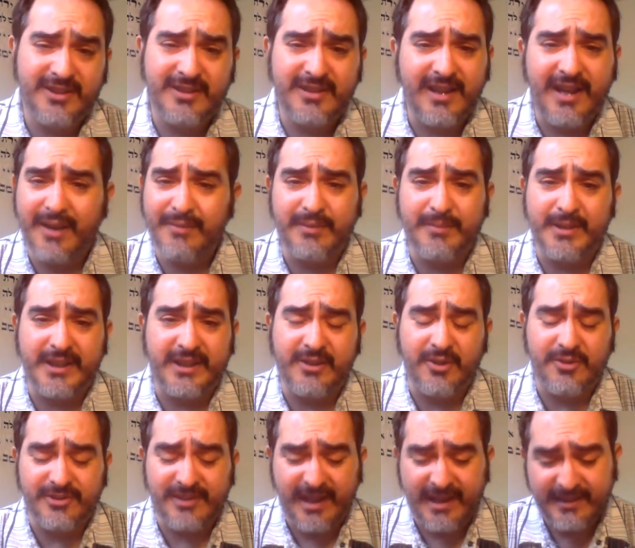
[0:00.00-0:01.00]
Everybody
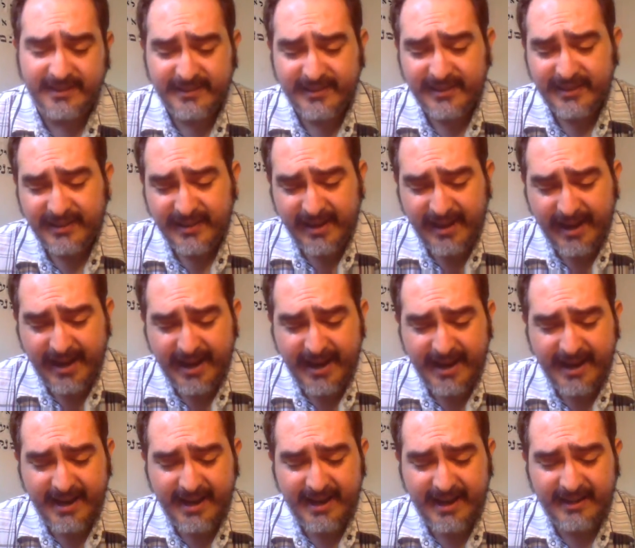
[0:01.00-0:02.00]
knows that.
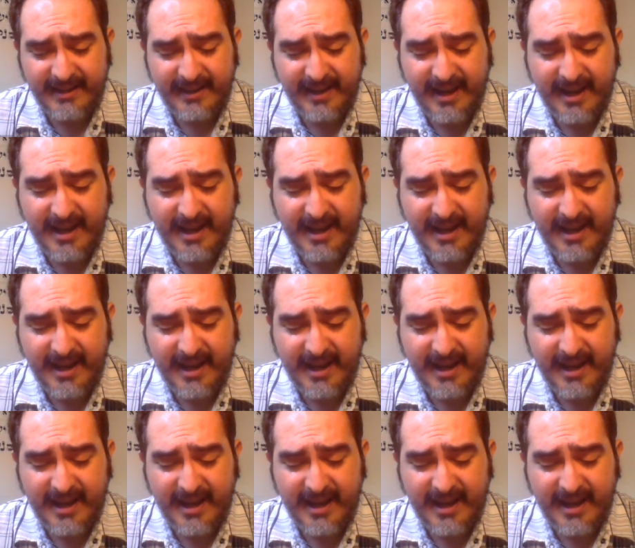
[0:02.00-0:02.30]
And